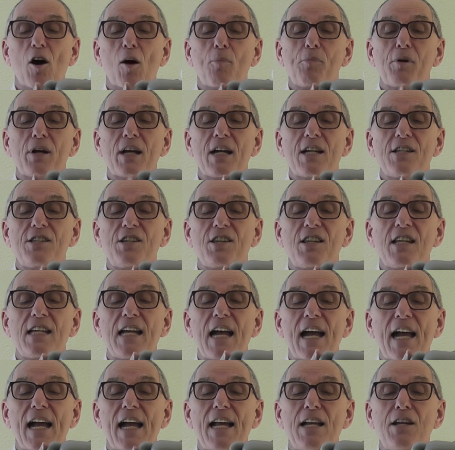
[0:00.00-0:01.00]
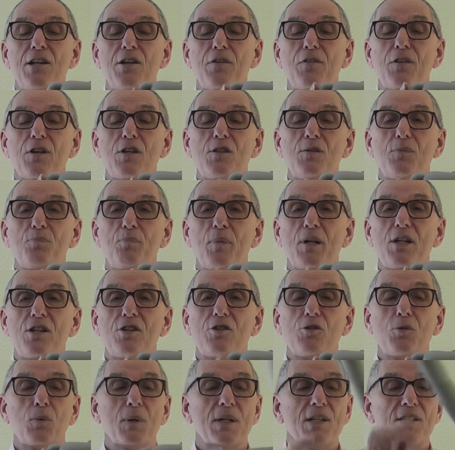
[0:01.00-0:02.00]
I'll bring it to the end of this
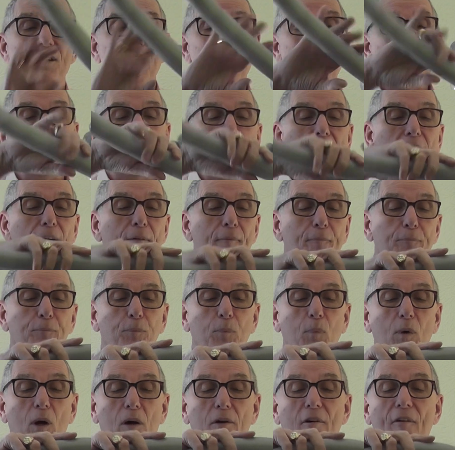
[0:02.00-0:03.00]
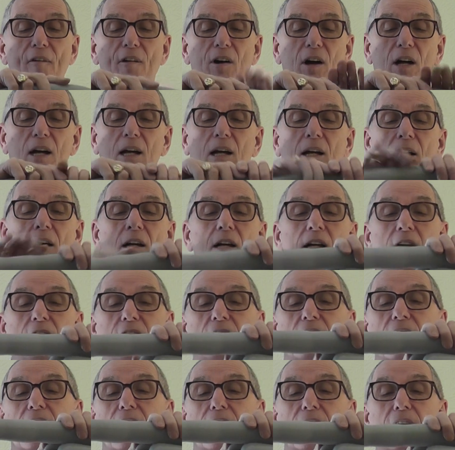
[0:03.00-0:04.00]
pinch twist here. All right, so
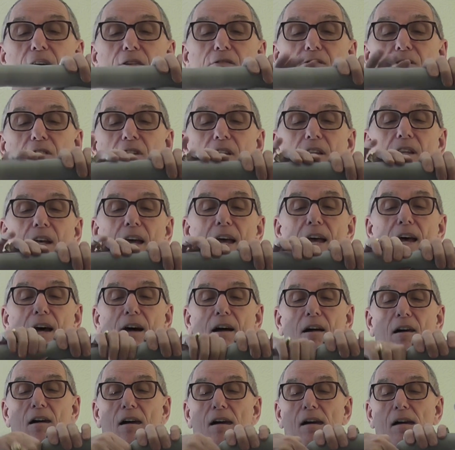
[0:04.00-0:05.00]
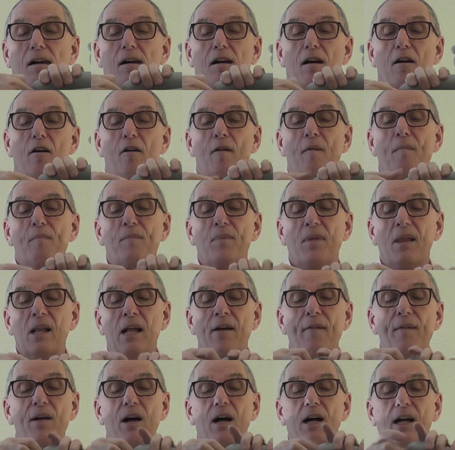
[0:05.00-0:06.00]
that goes to there.
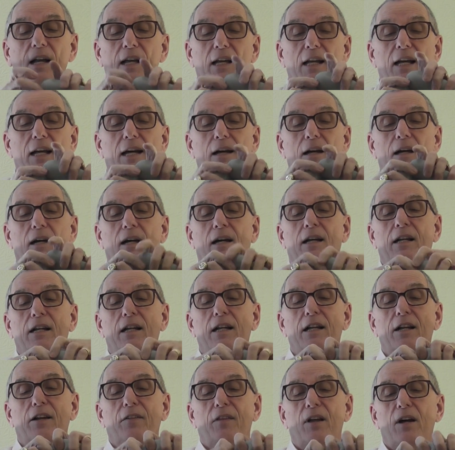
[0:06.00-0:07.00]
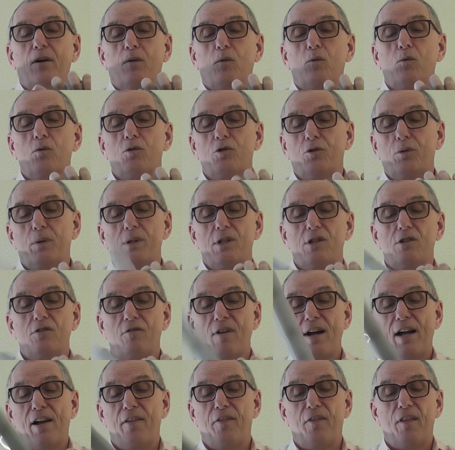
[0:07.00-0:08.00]
And that will twist
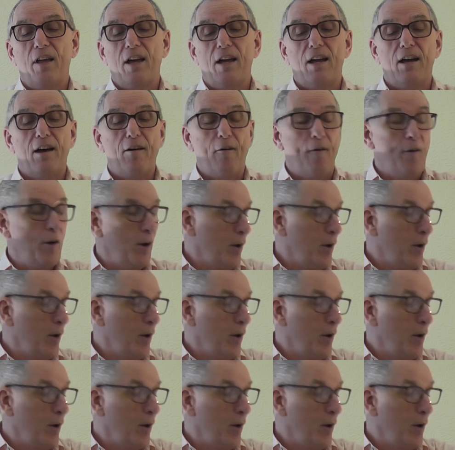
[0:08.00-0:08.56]
around there,